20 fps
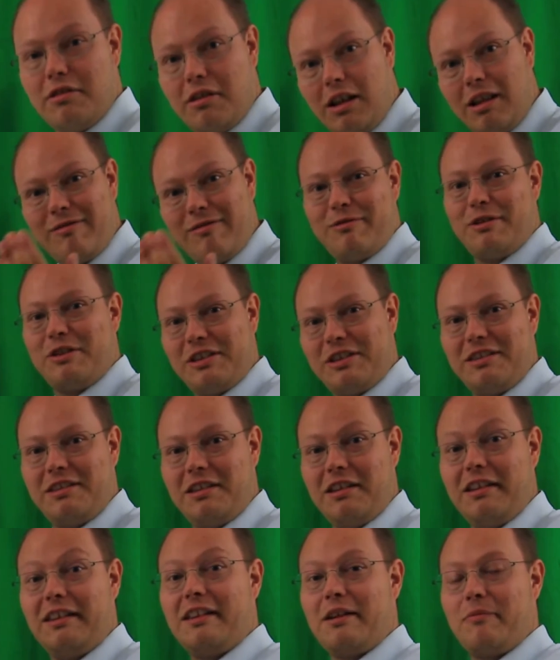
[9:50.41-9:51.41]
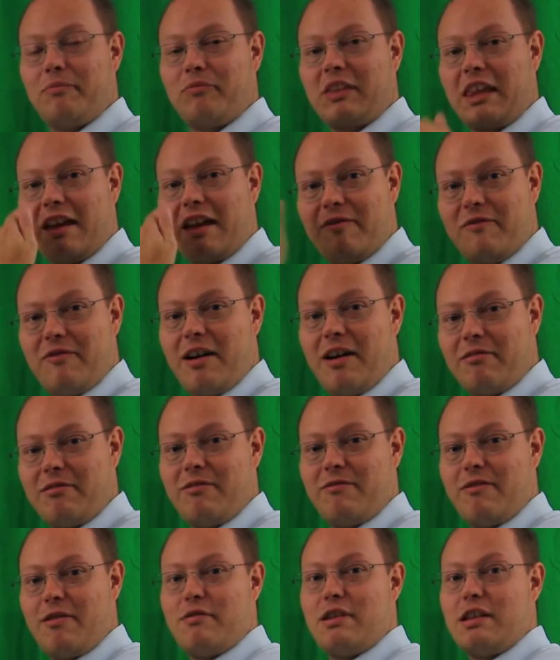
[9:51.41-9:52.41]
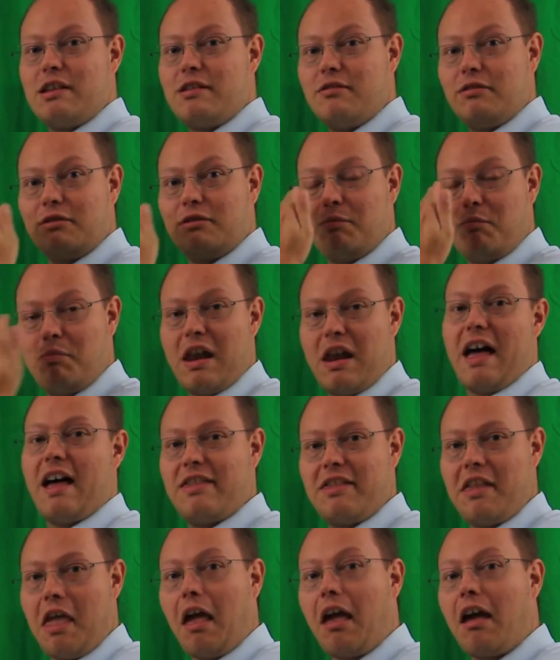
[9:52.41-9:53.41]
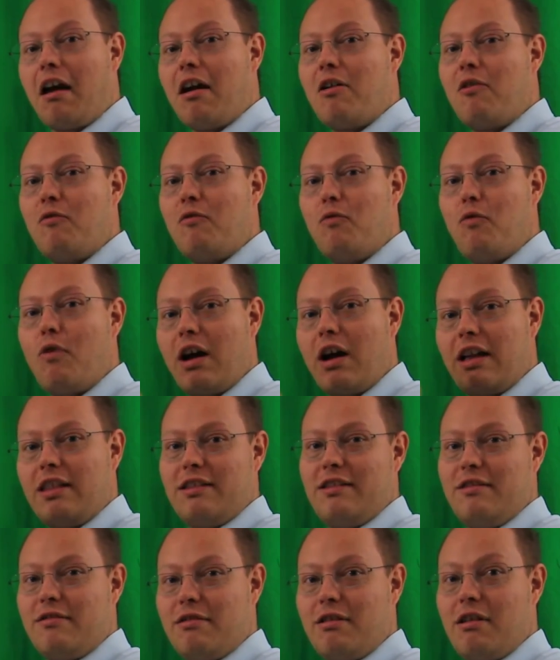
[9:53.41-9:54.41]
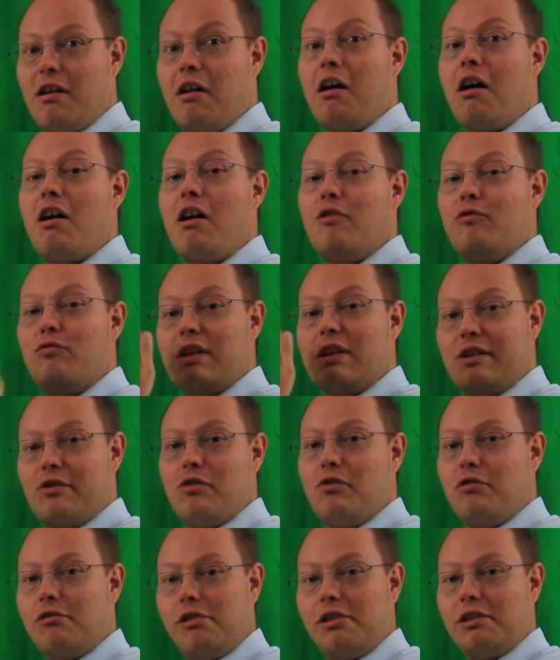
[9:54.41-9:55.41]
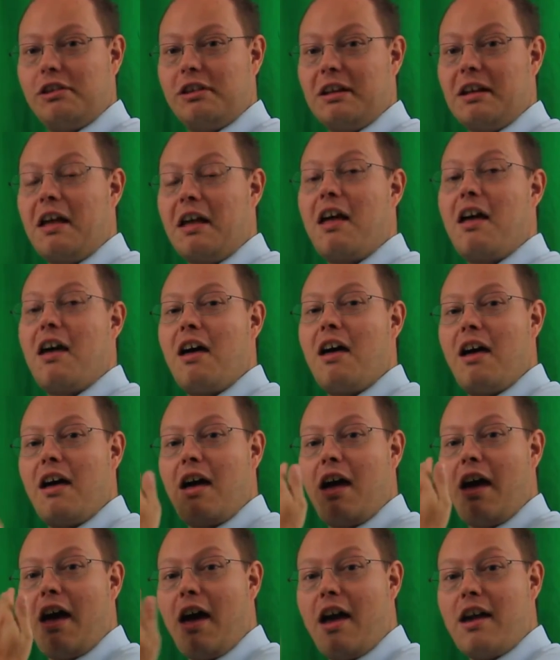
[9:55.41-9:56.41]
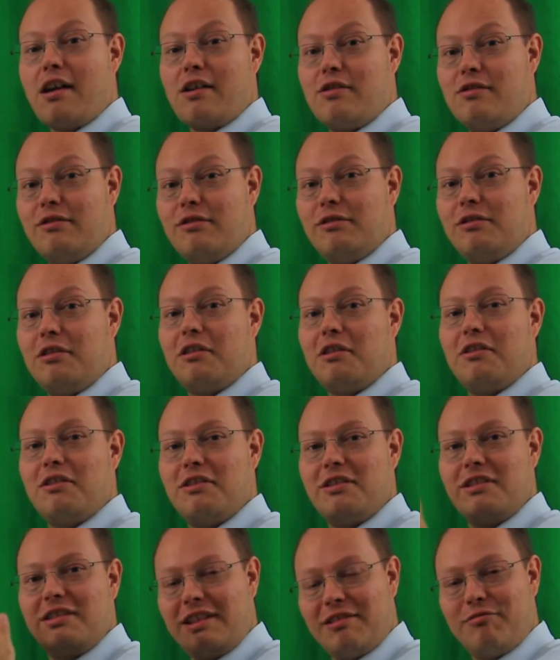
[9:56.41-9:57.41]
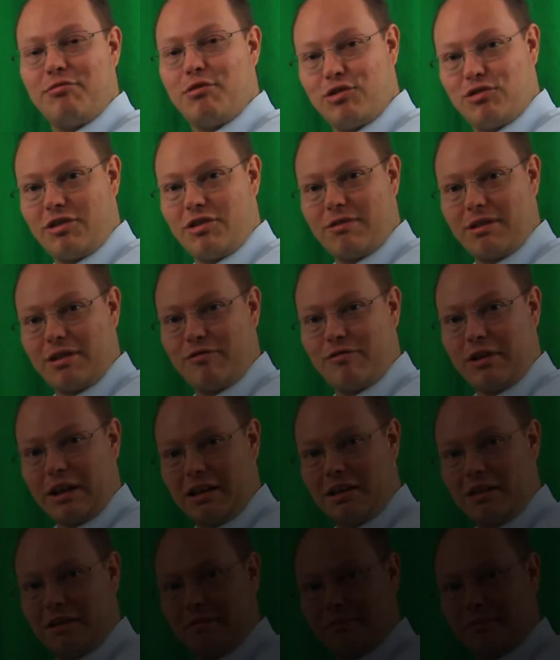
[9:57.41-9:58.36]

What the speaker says: always need a very very, very good planning when you're recording a good SQL Server Quickie.